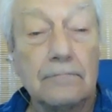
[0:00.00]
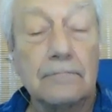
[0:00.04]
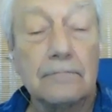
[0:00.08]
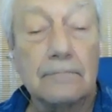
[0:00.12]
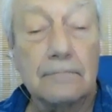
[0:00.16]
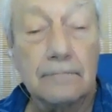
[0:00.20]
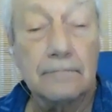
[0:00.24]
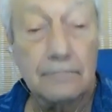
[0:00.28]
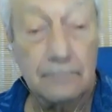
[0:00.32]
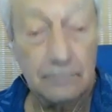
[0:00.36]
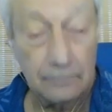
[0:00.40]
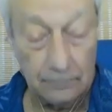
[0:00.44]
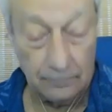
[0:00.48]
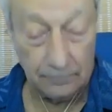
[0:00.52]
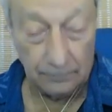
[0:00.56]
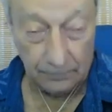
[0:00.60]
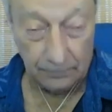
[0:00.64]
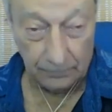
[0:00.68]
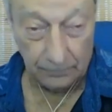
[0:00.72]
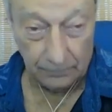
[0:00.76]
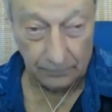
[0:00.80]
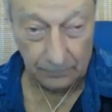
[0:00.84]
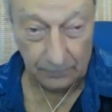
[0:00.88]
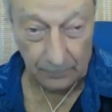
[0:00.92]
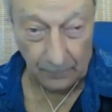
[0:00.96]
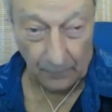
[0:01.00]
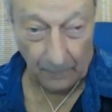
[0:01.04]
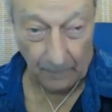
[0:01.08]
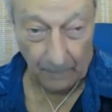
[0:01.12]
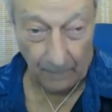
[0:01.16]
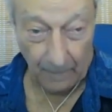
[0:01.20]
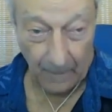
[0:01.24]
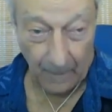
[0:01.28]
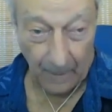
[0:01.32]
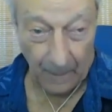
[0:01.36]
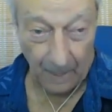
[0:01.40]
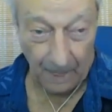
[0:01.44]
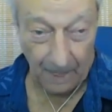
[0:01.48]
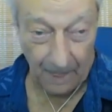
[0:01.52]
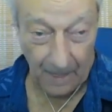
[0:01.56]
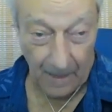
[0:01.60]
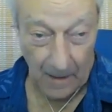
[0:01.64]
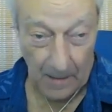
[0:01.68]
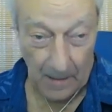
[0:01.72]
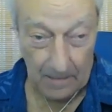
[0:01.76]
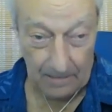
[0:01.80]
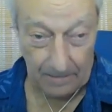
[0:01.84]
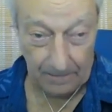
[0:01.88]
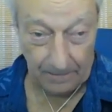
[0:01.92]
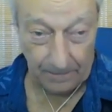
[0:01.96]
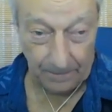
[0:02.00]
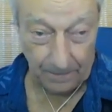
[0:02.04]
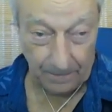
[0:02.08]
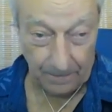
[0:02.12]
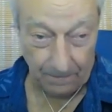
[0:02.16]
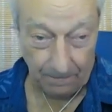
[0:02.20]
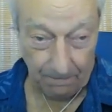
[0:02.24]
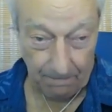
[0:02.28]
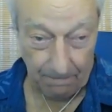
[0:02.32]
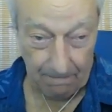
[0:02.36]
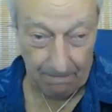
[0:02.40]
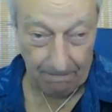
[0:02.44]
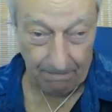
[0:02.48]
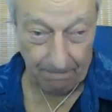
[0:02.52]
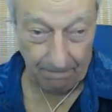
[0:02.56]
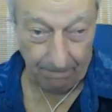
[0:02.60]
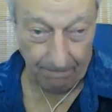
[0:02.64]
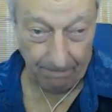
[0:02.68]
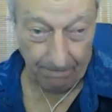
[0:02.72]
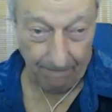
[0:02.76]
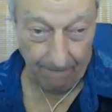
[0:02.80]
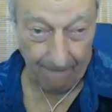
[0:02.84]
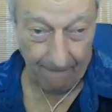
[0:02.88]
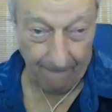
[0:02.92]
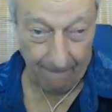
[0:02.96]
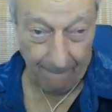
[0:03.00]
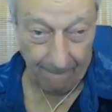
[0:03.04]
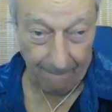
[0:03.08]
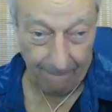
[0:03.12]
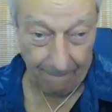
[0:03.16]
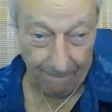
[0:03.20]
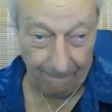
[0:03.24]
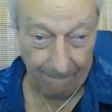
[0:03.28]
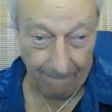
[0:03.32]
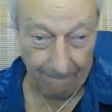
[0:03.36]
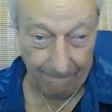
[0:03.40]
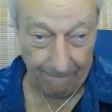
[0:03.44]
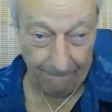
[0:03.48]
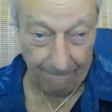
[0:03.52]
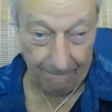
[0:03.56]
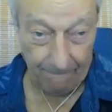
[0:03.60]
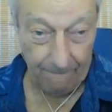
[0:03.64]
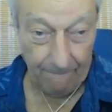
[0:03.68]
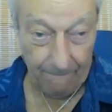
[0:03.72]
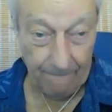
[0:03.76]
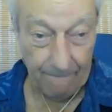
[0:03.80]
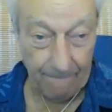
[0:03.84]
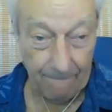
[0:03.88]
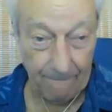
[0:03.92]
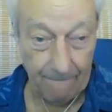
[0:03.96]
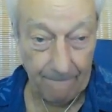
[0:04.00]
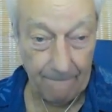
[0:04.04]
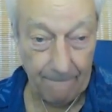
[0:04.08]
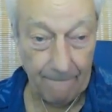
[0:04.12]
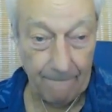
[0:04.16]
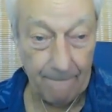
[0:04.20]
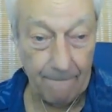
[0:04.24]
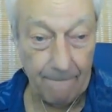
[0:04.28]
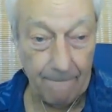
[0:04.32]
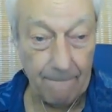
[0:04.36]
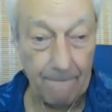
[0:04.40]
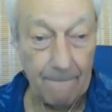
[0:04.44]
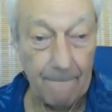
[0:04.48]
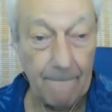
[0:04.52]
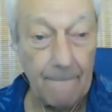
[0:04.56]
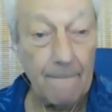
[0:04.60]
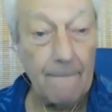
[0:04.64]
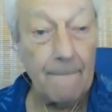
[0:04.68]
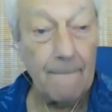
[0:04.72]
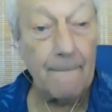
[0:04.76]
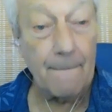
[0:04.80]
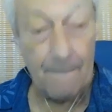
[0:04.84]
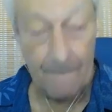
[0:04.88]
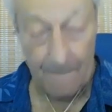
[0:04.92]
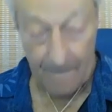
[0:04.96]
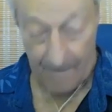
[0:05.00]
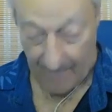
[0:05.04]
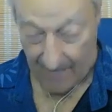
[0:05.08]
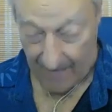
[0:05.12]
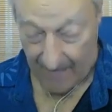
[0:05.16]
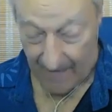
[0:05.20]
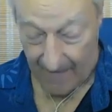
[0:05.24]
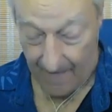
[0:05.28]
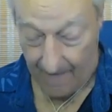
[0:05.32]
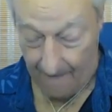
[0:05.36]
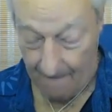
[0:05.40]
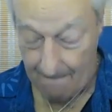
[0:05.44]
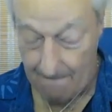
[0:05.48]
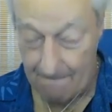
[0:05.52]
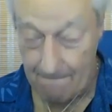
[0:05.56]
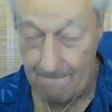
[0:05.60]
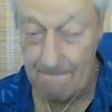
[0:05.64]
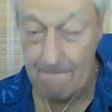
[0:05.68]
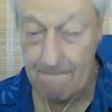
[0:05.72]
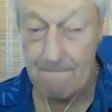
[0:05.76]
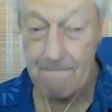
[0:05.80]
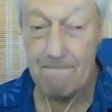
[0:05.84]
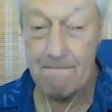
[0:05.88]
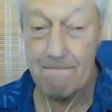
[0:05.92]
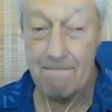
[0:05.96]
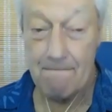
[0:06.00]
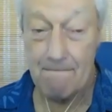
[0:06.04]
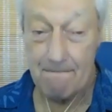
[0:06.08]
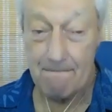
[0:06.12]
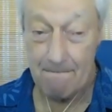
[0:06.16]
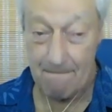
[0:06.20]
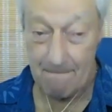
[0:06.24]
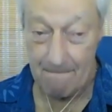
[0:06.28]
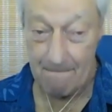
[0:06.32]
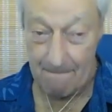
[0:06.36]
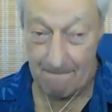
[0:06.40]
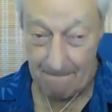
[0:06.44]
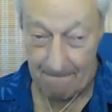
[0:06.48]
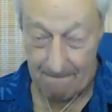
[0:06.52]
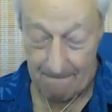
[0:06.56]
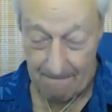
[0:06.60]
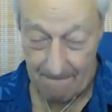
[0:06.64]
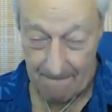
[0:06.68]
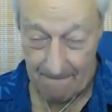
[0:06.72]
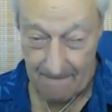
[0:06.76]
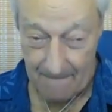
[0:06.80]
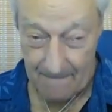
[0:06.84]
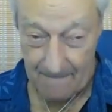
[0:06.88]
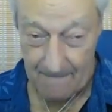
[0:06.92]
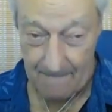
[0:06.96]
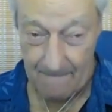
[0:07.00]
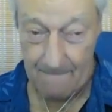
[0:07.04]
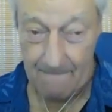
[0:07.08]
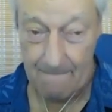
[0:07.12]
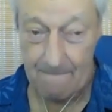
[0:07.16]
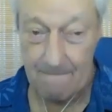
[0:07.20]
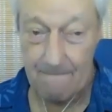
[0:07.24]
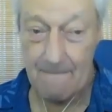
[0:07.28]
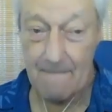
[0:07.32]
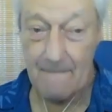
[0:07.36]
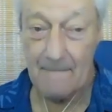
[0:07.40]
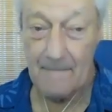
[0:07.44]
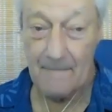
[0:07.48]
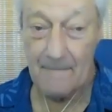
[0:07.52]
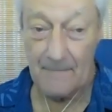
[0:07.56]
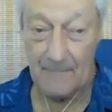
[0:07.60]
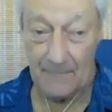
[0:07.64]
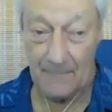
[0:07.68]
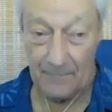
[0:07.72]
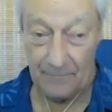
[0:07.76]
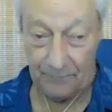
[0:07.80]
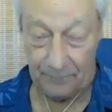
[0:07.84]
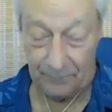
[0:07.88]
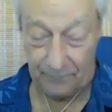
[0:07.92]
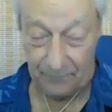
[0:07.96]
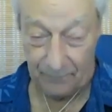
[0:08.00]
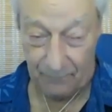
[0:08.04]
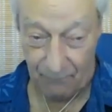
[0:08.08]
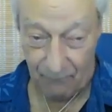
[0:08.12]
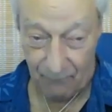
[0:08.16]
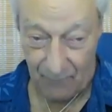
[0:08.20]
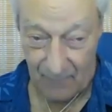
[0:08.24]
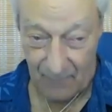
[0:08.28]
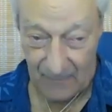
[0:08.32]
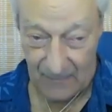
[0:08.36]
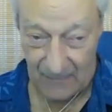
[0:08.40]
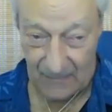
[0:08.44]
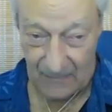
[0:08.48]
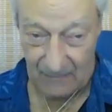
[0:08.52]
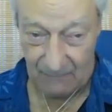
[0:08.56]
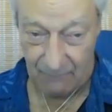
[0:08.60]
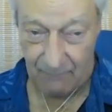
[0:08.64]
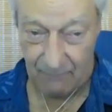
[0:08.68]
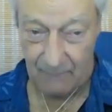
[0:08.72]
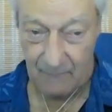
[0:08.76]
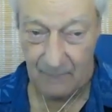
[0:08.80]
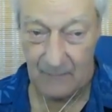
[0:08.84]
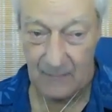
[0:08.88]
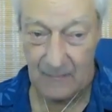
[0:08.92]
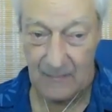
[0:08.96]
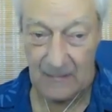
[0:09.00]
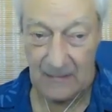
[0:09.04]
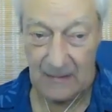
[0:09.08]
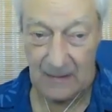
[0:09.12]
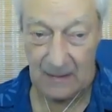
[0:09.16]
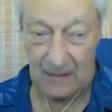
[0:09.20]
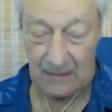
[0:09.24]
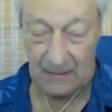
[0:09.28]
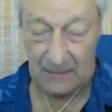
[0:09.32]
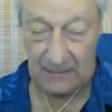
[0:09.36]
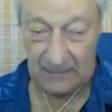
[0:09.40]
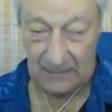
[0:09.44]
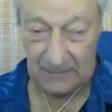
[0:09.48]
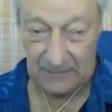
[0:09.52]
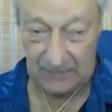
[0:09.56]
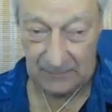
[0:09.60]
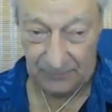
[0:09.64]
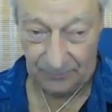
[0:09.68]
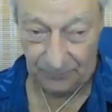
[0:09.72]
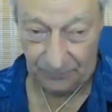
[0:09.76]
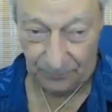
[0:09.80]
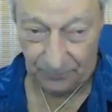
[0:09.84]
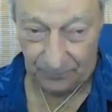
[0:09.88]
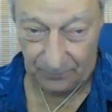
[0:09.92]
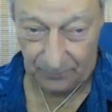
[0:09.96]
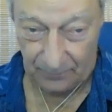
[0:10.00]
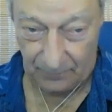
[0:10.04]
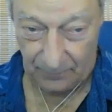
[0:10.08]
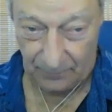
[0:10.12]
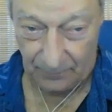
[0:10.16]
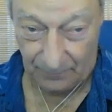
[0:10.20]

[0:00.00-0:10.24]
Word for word: to me is helping people feel completely and fully accepted yeah. Um, and I also think that is what uh, you know. I've had,